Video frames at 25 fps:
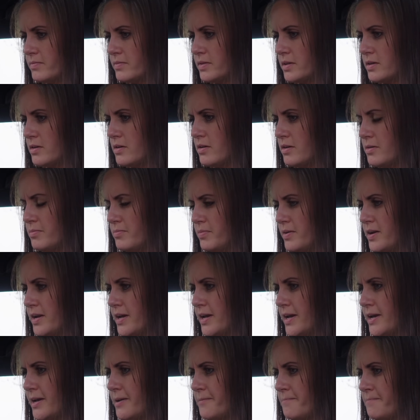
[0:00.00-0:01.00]
So I've got to plug
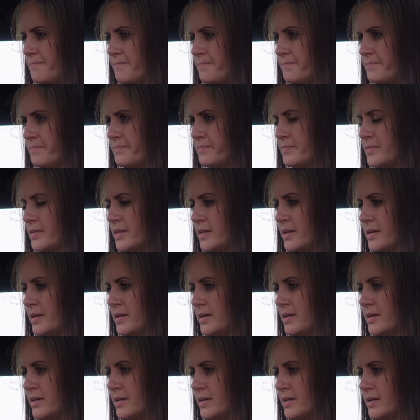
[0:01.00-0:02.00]
away.
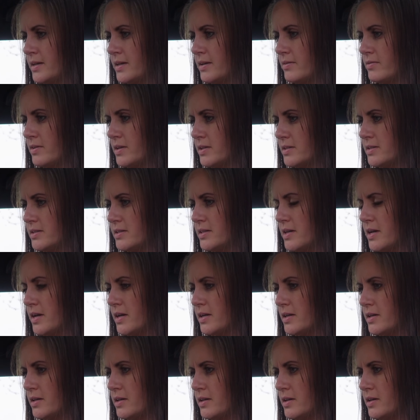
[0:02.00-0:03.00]
Give it a
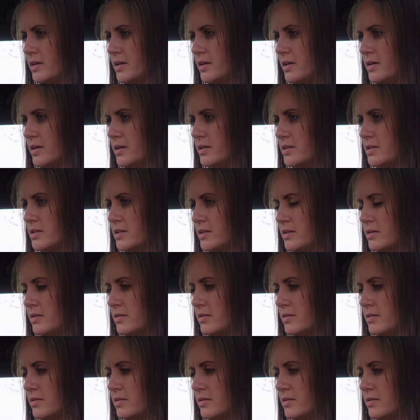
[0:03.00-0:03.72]
second.